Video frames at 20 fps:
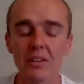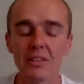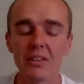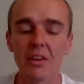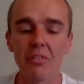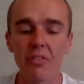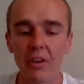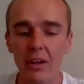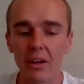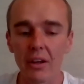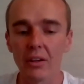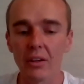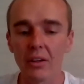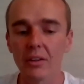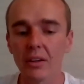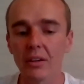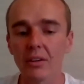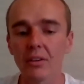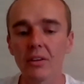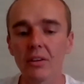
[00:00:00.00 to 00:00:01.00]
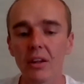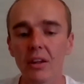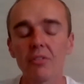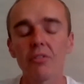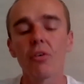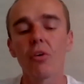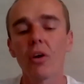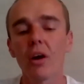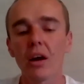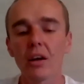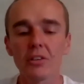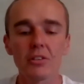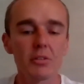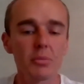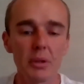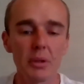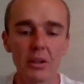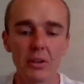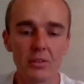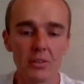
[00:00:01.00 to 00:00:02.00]
difficult than for us,
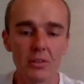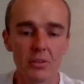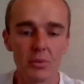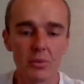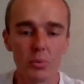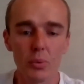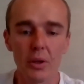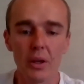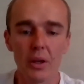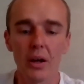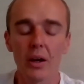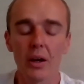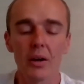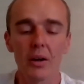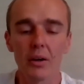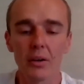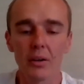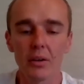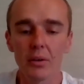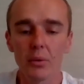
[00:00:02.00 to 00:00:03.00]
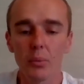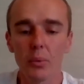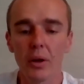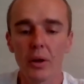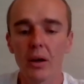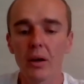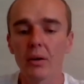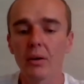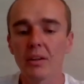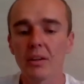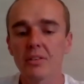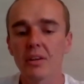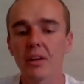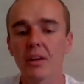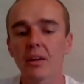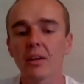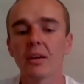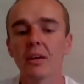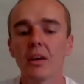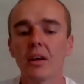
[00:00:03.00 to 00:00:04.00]
because we are, let's
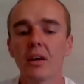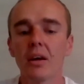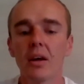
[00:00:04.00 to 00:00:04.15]
say,